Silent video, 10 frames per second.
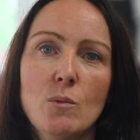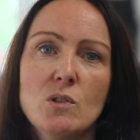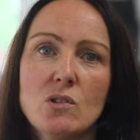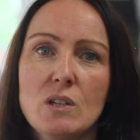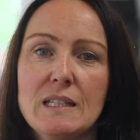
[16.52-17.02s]
We
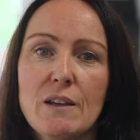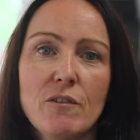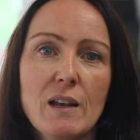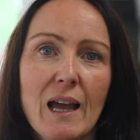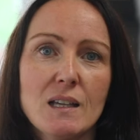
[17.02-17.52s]
study
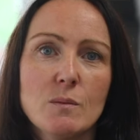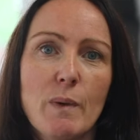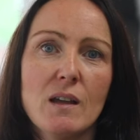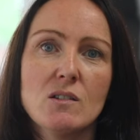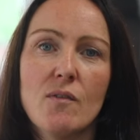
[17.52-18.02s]
different
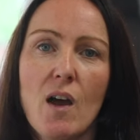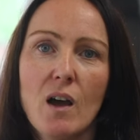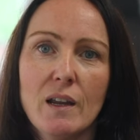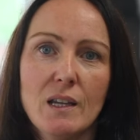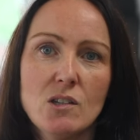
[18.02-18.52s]
aspects of
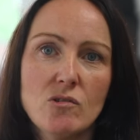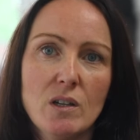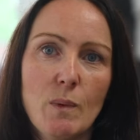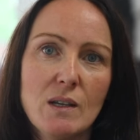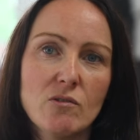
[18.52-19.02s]
art
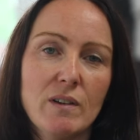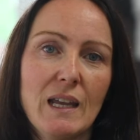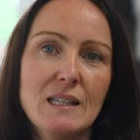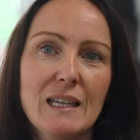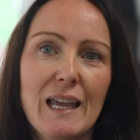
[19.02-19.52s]
history whilst
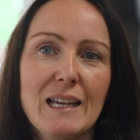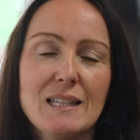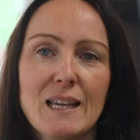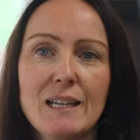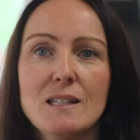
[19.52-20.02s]
creating
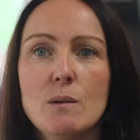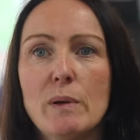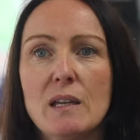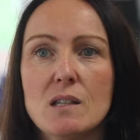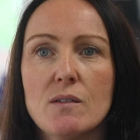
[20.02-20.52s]
exciting
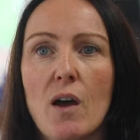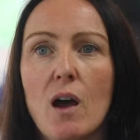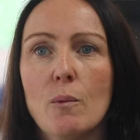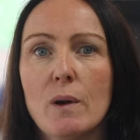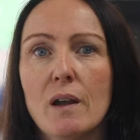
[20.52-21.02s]
pieces of
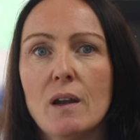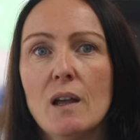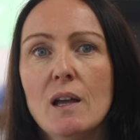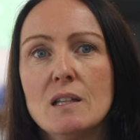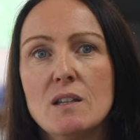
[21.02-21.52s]
artwork,
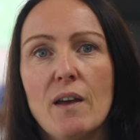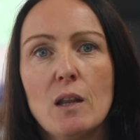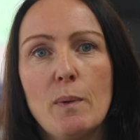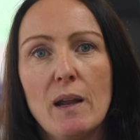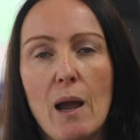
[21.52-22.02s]

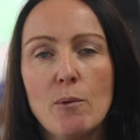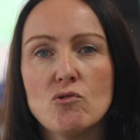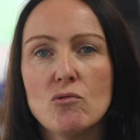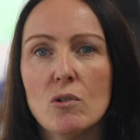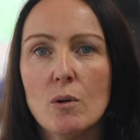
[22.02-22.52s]
developing how we
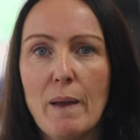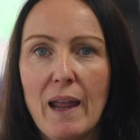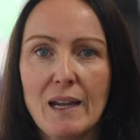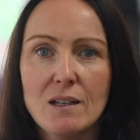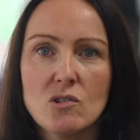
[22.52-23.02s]
draw,
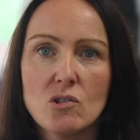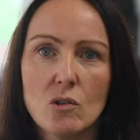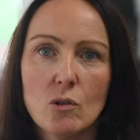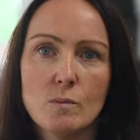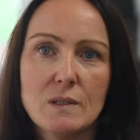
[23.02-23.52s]
paint,
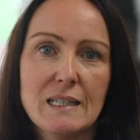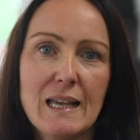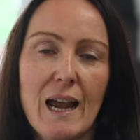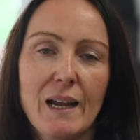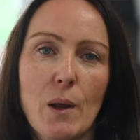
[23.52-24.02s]
sculpt,
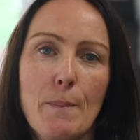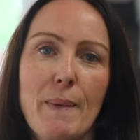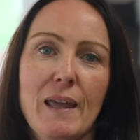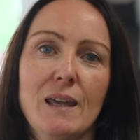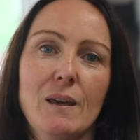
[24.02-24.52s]
design and
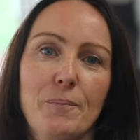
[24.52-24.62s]
make.